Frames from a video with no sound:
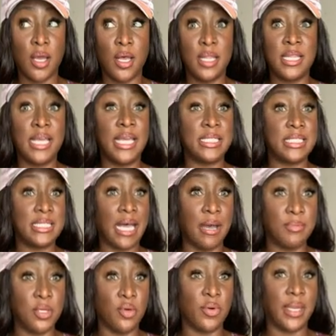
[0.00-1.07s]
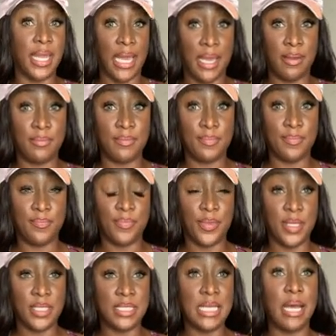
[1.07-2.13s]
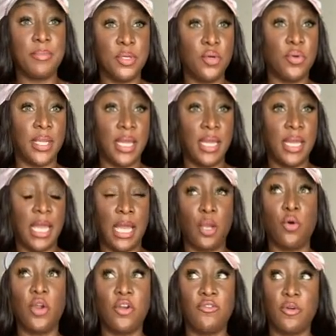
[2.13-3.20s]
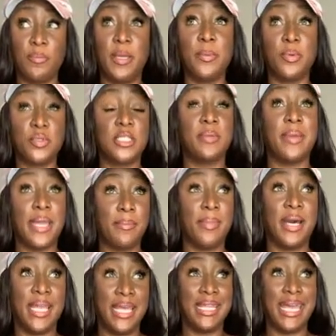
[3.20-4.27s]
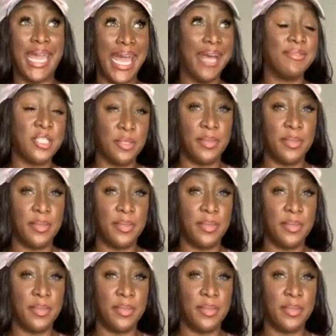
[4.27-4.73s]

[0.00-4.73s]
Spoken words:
then stop doing that. Stop doing it. In order for people to make money, they have to be